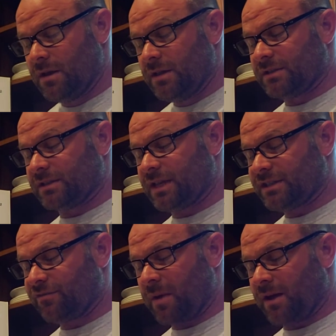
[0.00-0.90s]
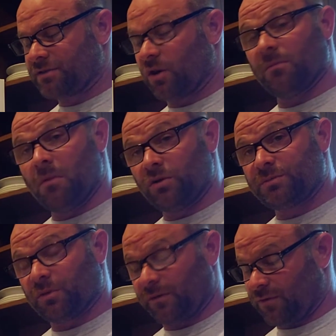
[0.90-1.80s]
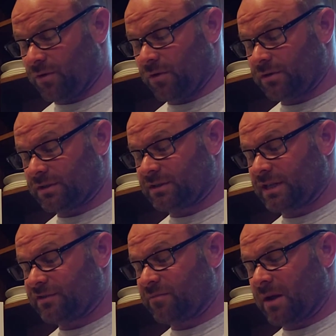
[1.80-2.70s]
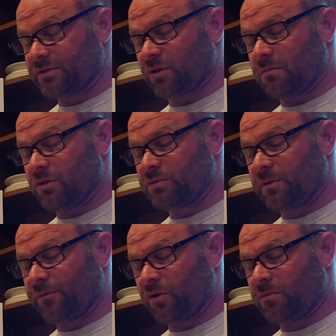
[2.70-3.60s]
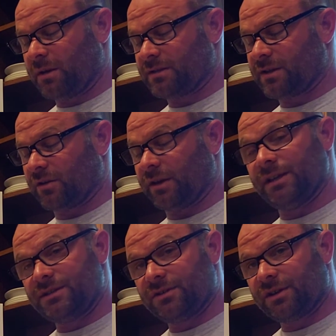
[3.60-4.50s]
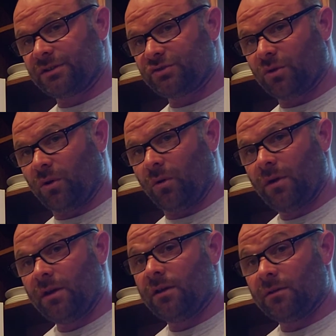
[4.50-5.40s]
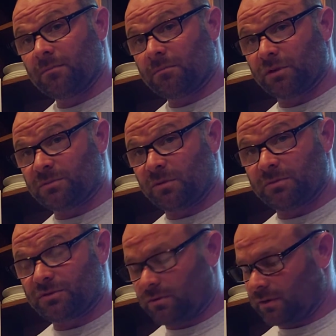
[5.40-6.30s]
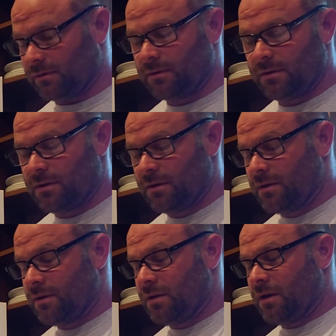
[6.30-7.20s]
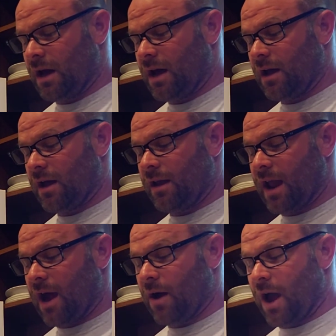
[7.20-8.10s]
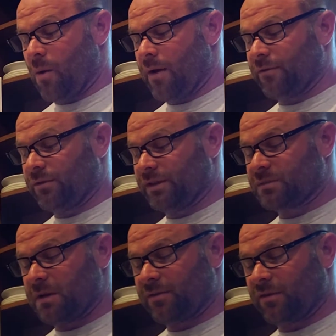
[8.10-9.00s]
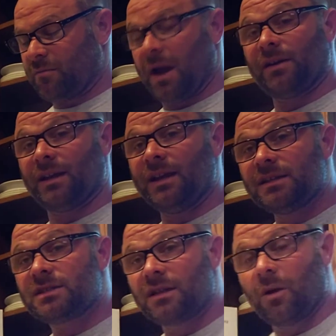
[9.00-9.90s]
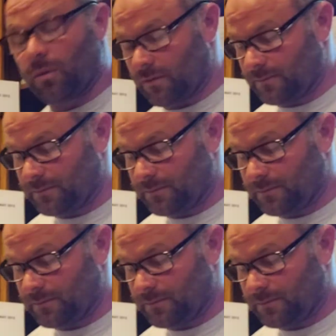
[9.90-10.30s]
Successive bounds are most preferred. Successive bounds are most preferred because they are easier to control, principle of patrolling, however, this method of bounding is slower.